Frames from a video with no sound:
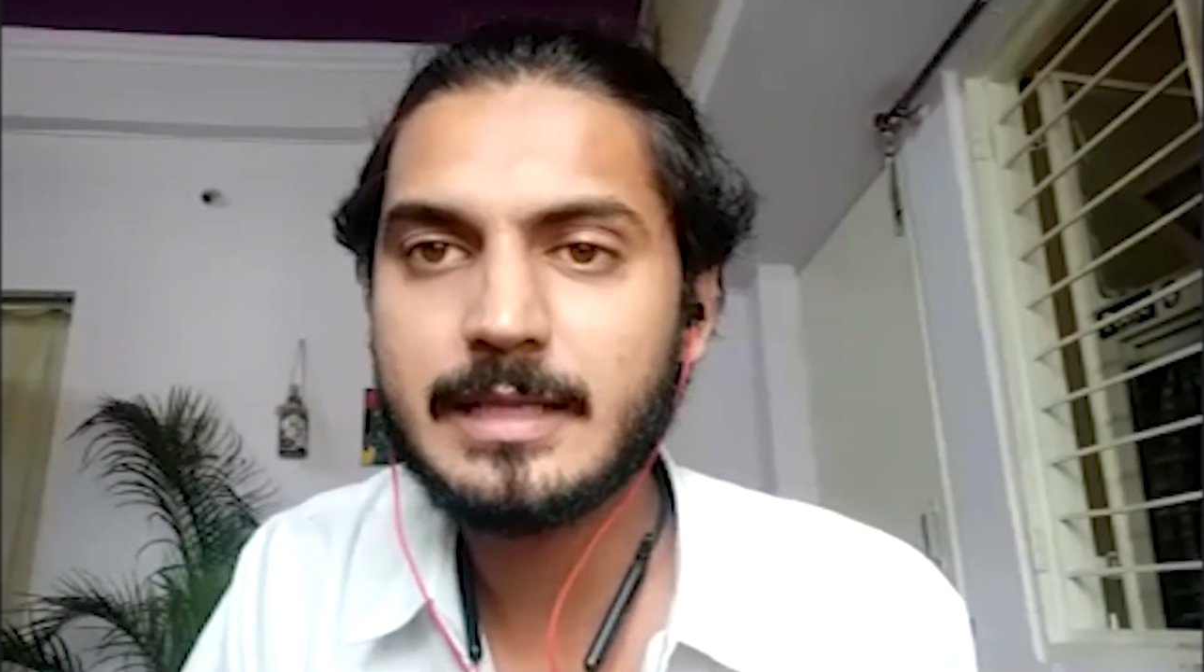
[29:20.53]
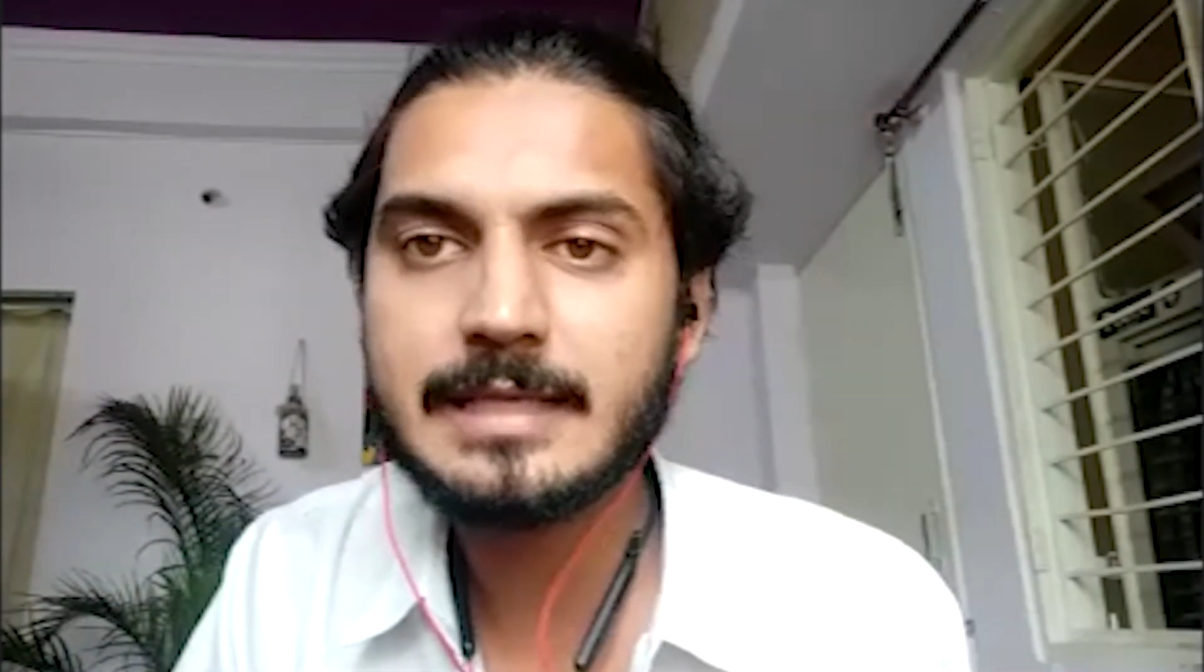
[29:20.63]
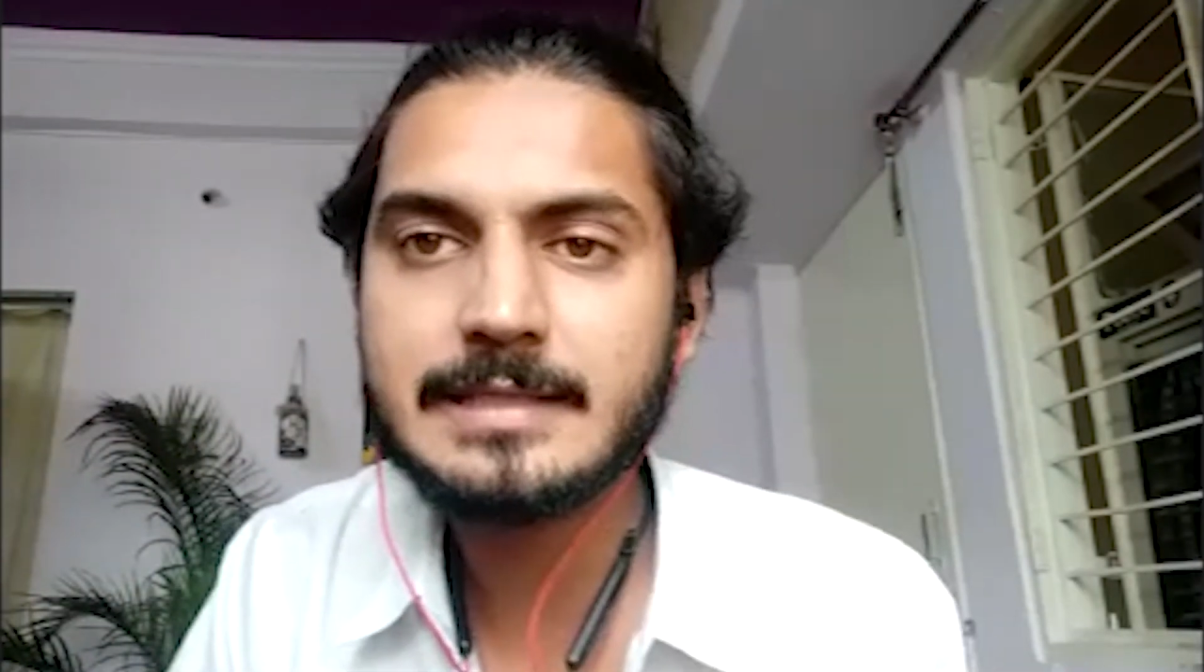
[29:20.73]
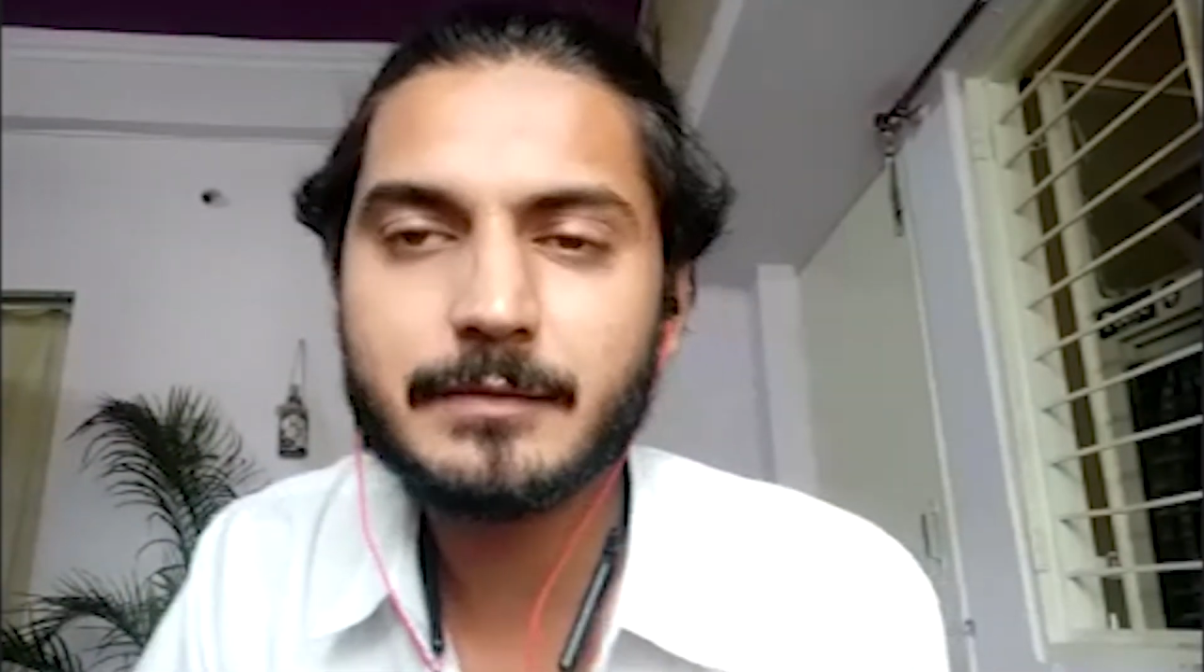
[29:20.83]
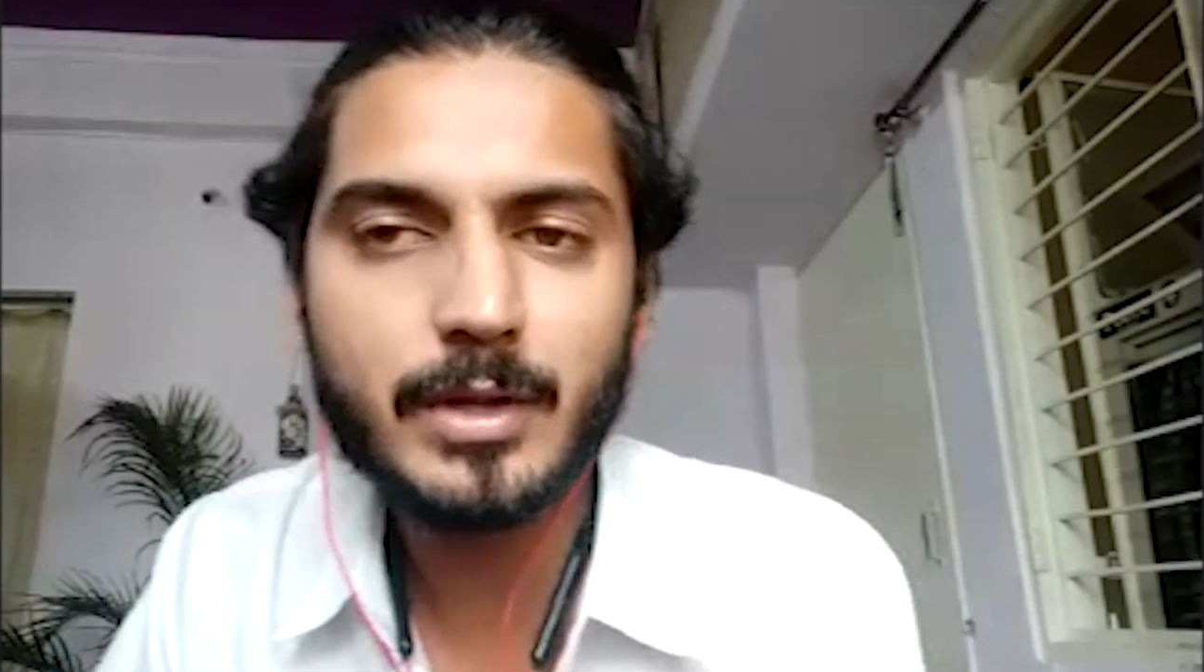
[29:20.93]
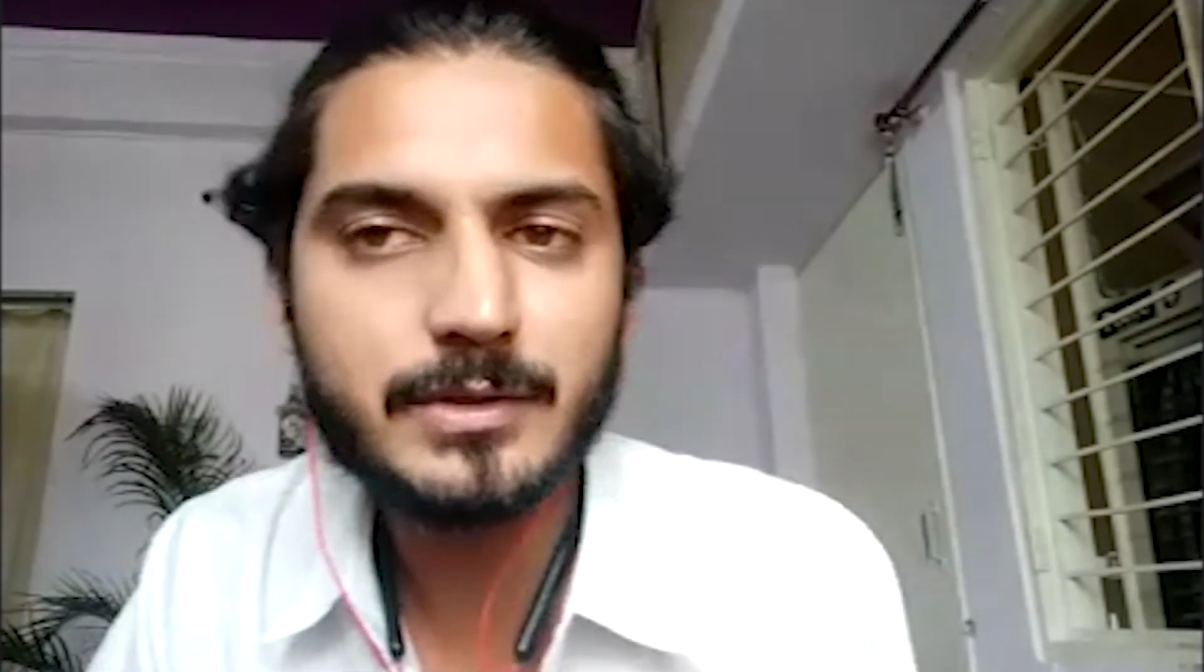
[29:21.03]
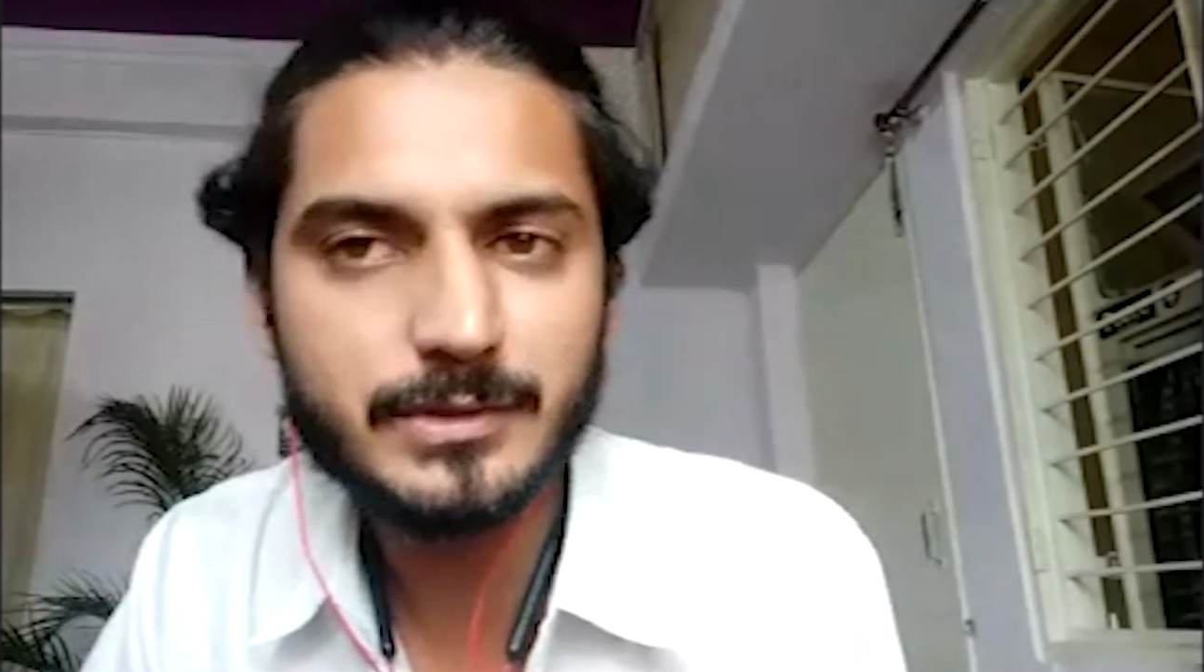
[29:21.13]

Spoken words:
things have gone